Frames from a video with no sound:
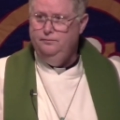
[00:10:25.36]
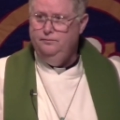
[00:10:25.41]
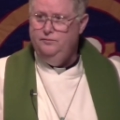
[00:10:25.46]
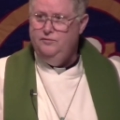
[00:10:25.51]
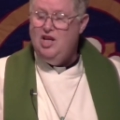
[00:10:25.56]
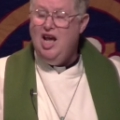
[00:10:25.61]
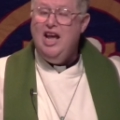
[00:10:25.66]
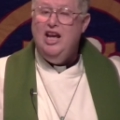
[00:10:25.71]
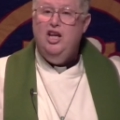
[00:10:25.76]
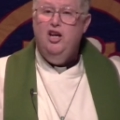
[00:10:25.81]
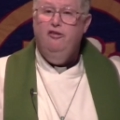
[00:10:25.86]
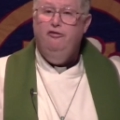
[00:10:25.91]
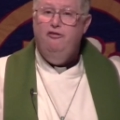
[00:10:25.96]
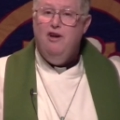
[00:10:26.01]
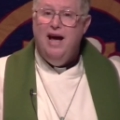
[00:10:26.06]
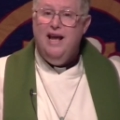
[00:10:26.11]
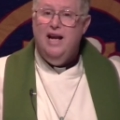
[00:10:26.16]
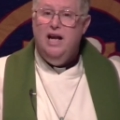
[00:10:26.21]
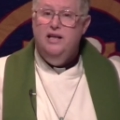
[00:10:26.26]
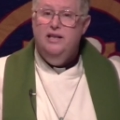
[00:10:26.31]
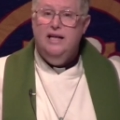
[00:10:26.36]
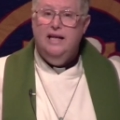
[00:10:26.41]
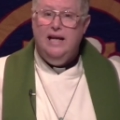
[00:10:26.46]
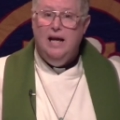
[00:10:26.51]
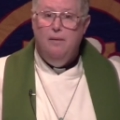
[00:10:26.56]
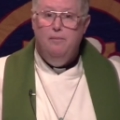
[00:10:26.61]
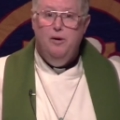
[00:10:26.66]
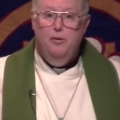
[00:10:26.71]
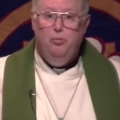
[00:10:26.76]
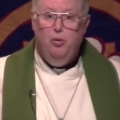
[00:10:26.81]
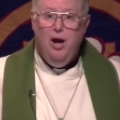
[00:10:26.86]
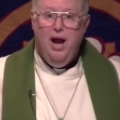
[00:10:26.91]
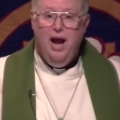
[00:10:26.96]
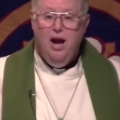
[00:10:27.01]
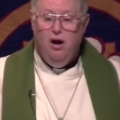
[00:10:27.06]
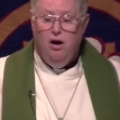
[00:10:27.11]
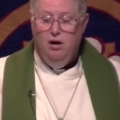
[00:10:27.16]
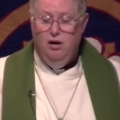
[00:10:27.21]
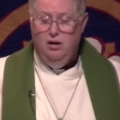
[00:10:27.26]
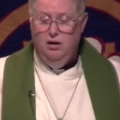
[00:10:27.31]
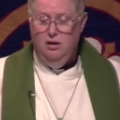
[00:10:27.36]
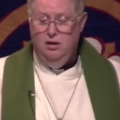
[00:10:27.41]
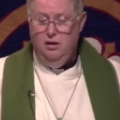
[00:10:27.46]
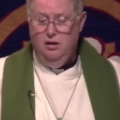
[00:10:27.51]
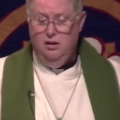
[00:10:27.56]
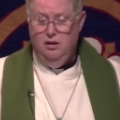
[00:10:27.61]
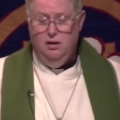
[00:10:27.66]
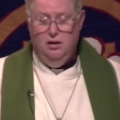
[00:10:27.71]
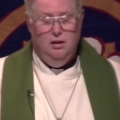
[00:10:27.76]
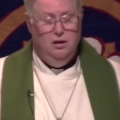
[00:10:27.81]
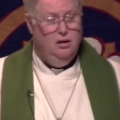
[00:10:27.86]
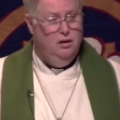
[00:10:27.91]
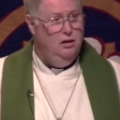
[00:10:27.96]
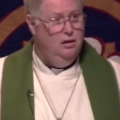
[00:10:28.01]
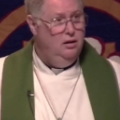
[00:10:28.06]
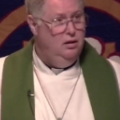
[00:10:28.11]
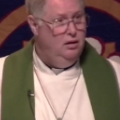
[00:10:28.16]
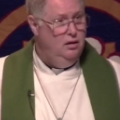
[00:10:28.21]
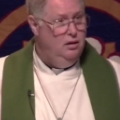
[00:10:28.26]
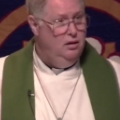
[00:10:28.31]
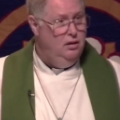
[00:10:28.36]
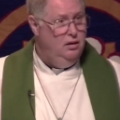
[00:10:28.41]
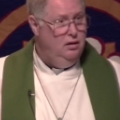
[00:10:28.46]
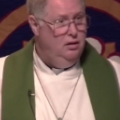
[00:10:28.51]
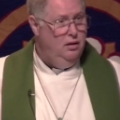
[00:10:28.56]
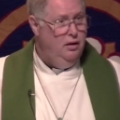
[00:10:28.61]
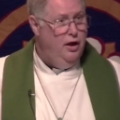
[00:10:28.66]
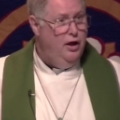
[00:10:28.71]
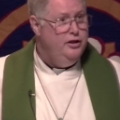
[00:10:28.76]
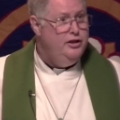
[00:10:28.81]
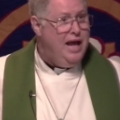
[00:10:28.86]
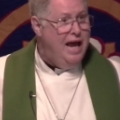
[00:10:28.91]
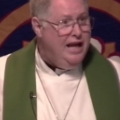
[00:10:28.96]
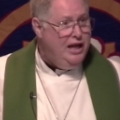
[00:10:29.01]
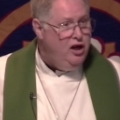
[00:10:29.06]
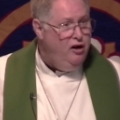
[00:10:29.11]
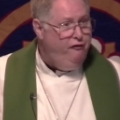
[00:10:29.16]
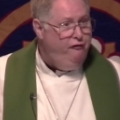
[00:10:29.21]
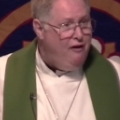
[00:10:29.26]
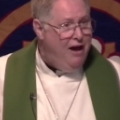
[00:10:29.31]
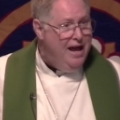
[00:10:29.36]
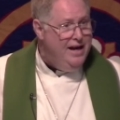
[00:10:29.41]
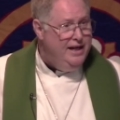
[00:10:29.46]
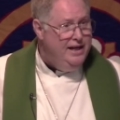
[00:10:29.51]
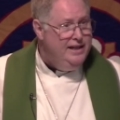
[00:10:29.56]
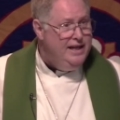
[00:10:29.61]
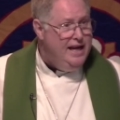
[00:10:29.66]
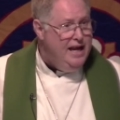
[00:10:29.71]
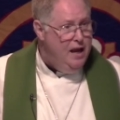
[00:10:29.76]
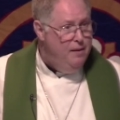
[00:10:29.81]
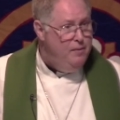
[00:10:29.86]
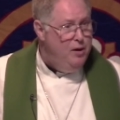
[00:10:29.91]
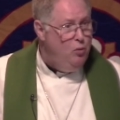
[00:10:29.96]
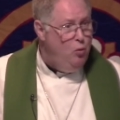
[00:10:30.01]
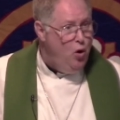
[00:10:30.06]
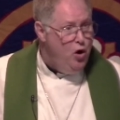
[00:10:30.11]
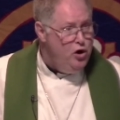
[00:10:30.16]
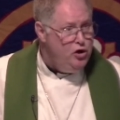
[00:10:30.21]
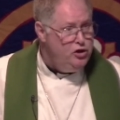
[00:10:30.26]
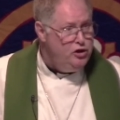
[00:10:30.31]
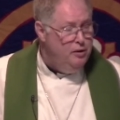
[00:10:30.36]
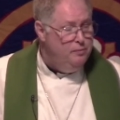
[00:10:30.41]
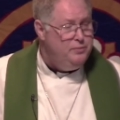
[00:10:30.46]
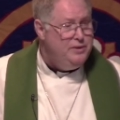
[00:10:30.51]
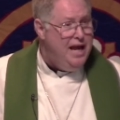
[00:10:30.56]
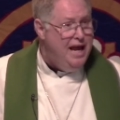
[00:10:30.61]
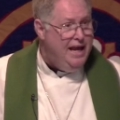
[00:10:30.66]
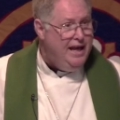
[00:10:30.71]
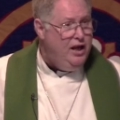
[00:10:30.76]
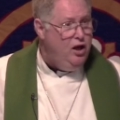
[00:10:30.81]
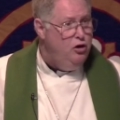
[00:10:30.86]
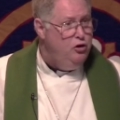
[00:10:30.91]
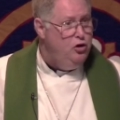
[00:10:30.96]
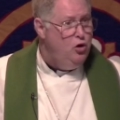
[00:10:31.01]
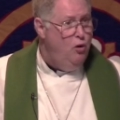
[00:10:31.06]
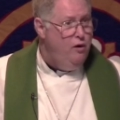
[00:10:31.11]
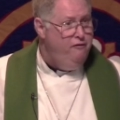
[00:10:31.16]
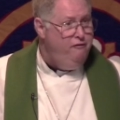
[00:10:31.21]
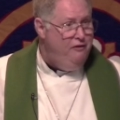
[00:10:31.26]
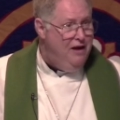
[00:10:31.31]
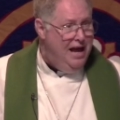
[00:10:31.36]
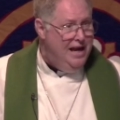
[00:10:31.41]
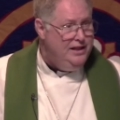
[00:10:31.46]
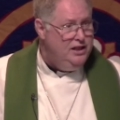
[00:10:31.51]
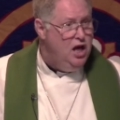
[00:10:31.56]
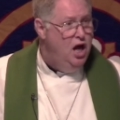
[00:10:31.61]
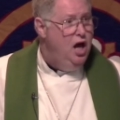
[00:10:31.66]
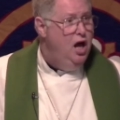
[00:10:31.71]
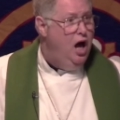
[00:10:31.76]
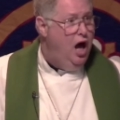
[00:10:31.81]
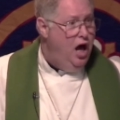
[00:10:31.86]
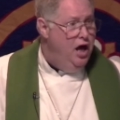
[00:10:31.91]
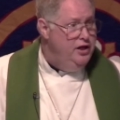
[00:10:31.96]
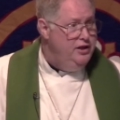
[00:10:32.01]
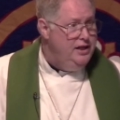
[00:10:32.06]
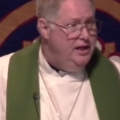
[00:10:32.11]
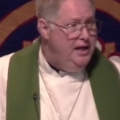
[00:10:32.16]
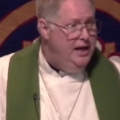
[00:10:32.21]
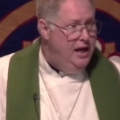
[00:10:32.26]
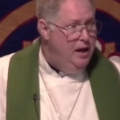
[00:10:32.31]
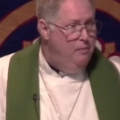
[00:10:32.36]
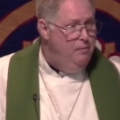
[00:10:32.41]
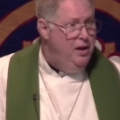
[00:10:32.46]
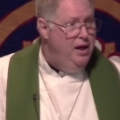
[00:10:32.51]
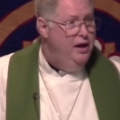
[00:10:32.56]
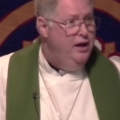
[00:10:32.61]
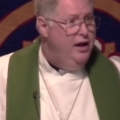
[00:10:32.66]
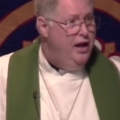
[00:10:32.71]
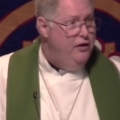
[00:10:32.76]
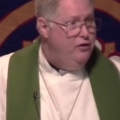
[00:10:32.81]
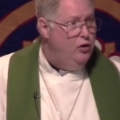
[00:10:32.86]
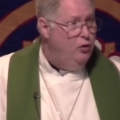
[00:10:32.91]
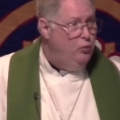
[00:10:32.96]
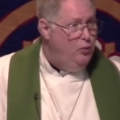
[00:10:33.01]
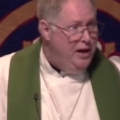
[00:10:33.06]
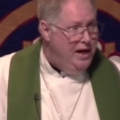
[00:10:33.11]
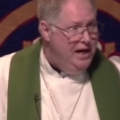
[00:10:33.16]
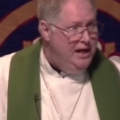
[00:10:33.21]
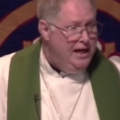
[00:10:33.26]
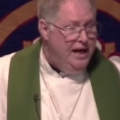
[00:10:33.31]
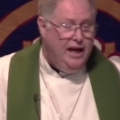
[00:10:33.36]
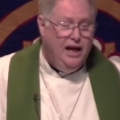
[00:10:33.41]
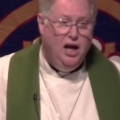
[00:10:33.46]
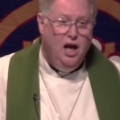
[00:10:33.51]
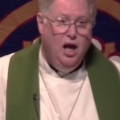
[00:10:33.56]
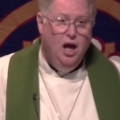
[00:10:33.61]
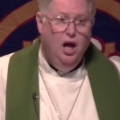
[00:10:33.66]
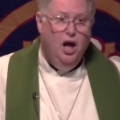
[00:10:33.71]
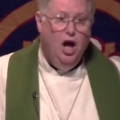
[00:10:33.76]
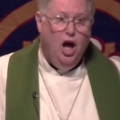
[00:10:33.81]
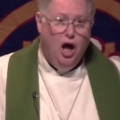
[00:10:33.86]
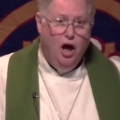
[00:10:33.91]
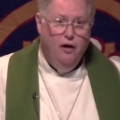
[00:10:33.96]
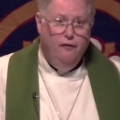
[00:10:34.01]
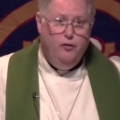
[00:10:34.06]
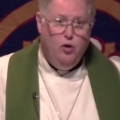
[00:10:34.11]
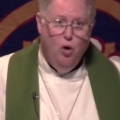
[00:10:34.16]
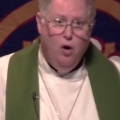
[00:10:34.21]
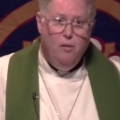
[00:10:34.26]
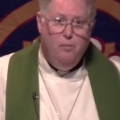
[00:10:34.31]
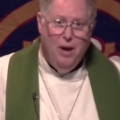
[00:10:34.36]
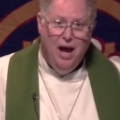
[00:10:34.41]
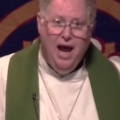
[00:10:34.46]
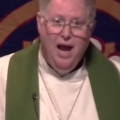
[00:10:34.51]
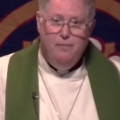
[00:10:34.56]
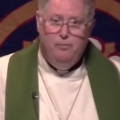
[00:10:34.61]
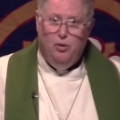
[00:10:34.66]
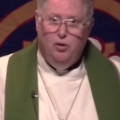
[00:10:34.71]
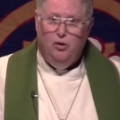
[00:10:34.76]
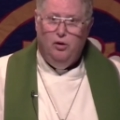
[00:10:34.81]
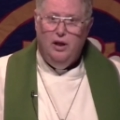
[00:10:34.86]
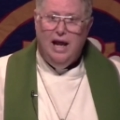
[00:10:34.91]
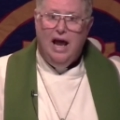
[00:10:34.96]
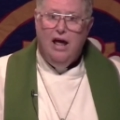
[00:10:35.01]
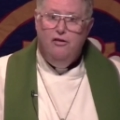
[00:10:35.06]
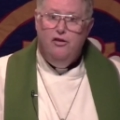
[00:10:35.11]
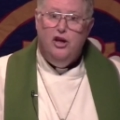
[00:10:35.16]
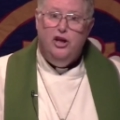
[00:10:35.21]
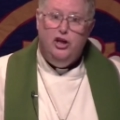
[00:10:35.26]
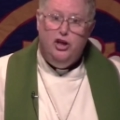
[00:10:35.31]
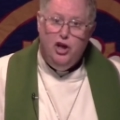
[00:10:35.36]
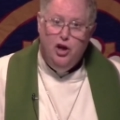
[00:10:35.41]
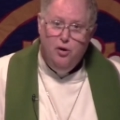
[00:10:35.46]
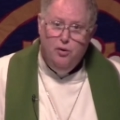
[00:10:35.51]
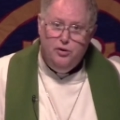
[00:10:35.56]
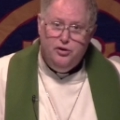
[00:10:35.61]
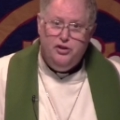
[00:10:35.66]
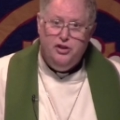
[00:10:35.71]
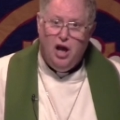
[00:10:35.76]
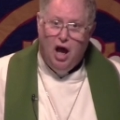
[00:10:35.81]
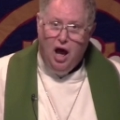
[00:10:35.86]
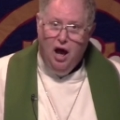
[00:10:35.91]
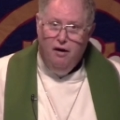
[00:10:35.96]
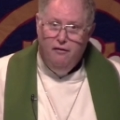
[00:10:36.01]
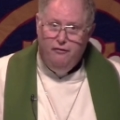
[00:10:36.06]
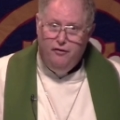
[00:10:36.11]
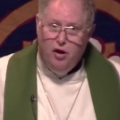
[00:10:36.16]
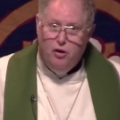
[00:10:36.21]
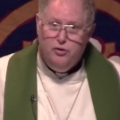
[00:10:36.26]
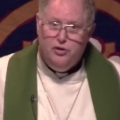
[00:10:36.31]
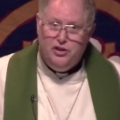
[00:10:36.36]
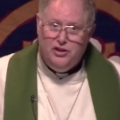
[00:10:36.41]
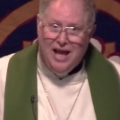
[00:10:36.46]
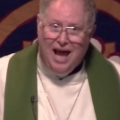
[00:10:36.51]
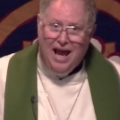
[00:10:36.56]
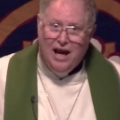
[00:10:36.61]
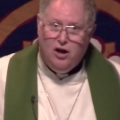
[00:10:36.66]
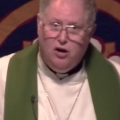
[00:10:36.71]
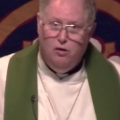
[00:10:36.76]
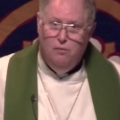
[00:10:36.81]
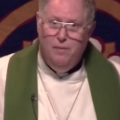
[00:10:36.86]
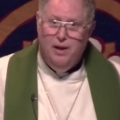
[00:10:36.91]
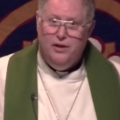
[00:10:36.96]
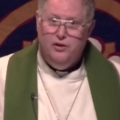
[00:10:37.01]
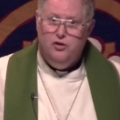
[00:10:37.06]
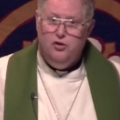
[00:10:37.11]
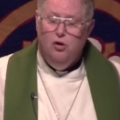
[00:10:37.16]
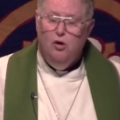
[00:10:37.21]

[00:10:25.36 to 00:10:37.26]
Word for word: Take your fight unto Him in prayer. Take your fight unto Him in worship. Take your fight unto Him in the reading of your Bible, in the use of those sacraments.